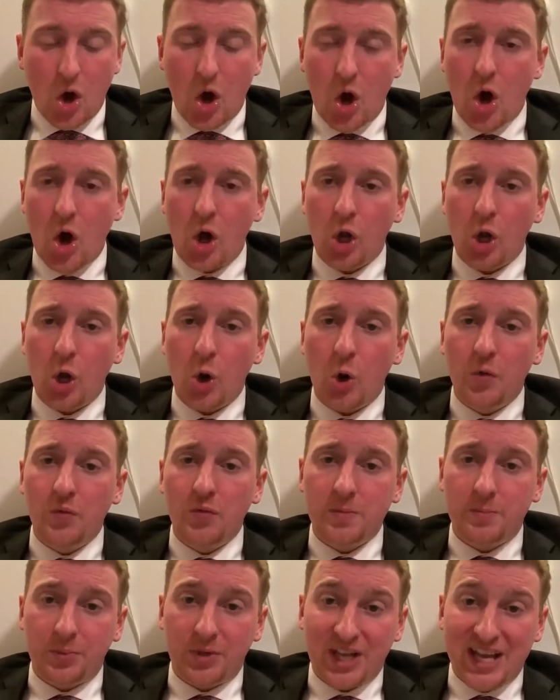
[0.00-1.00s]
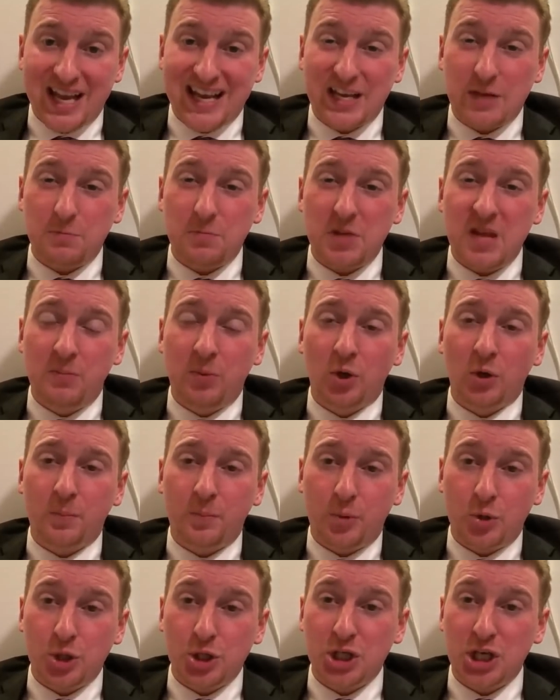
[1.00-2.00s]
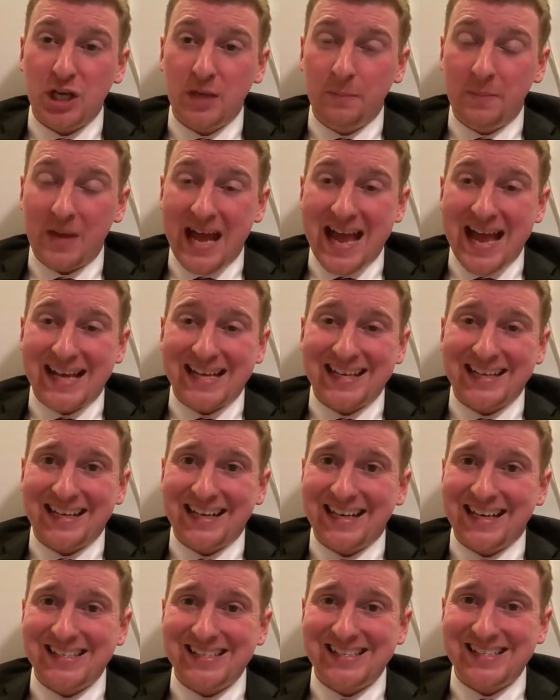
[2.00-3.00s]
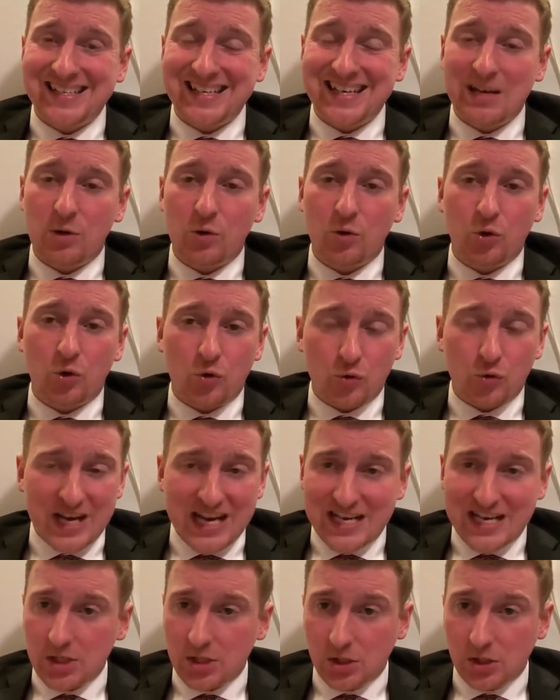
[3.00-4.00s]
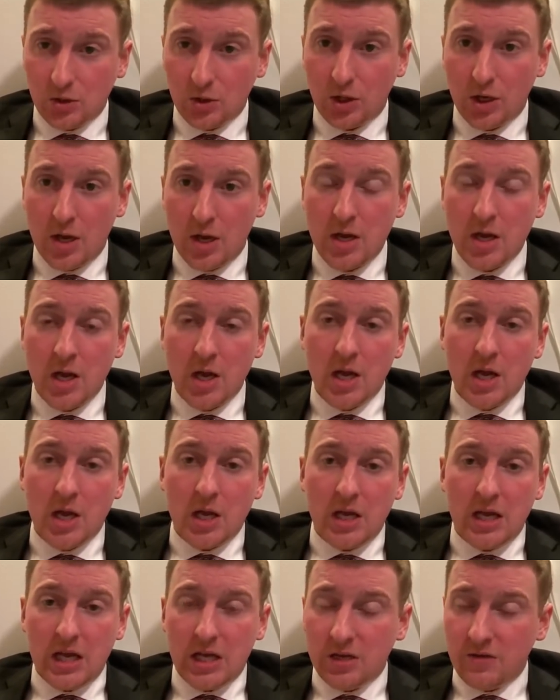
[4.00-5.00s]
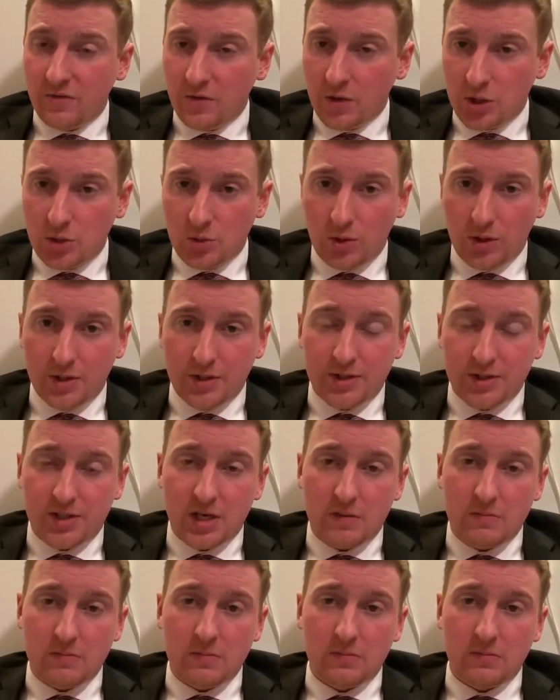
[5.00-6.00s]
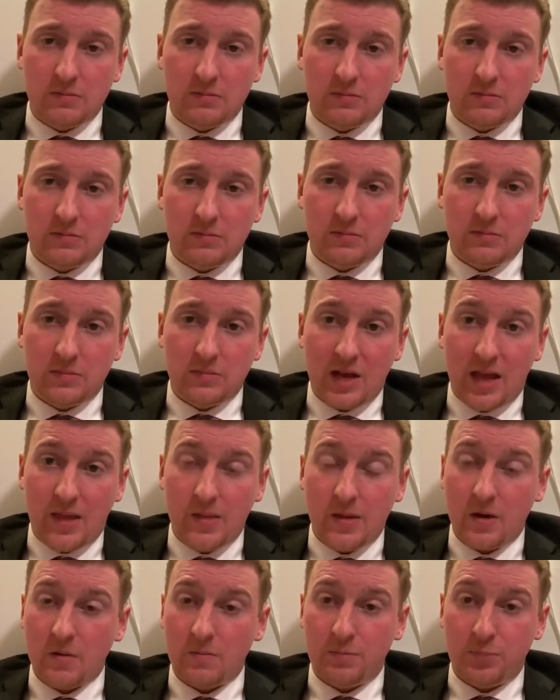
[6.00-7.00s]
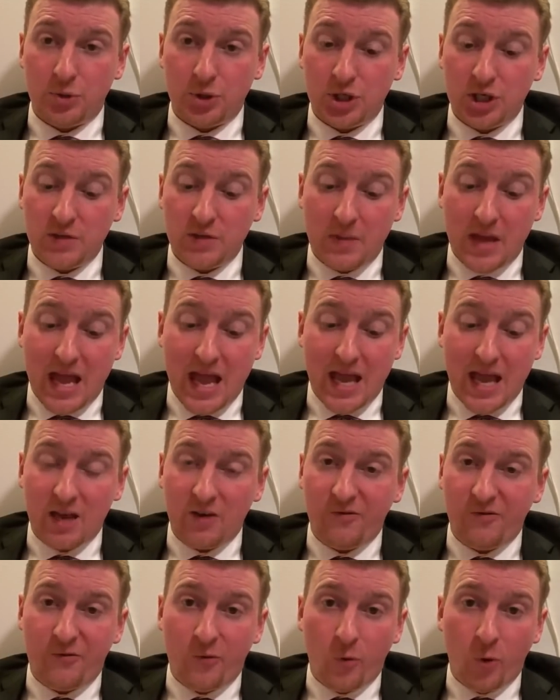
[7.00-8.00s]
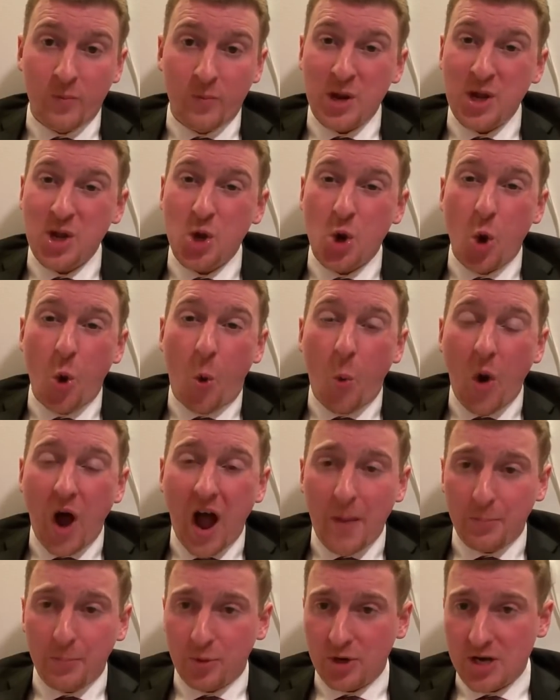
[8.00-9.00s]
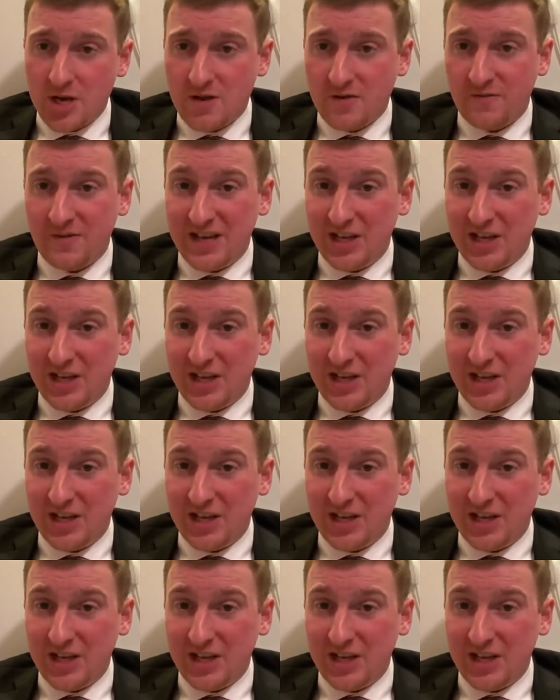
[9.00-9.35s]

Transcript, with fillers: All over the planet, people are pushing back against greed is good, individualism, and they're pushing back and forming cooperative